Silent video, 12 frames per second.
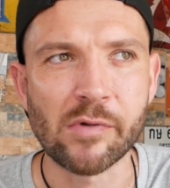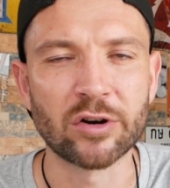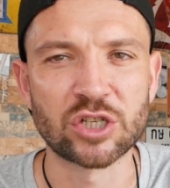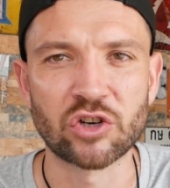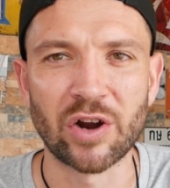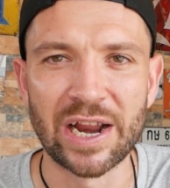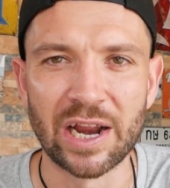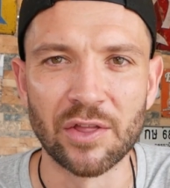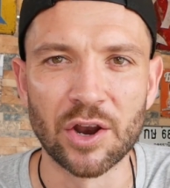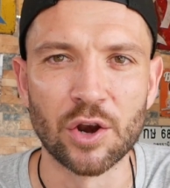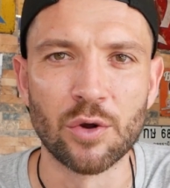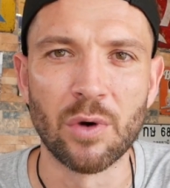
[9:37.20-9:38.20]
Australia
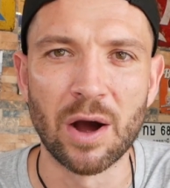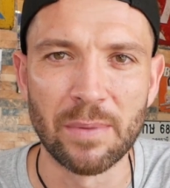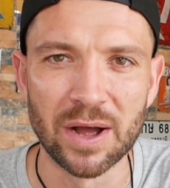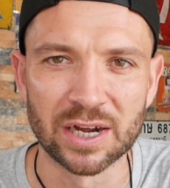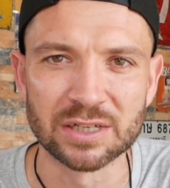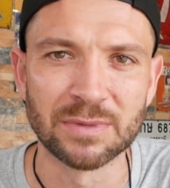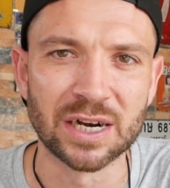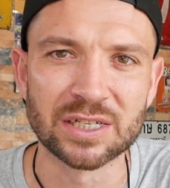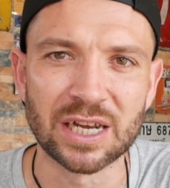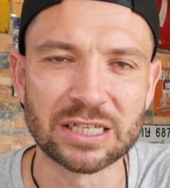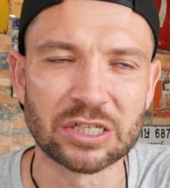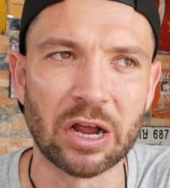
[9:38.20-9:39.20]
that knew what a burger's meant to
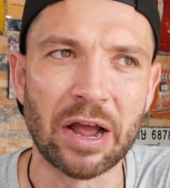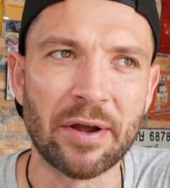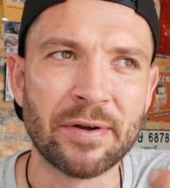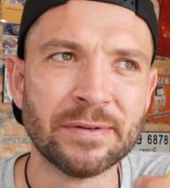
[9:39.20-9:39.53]
taste like,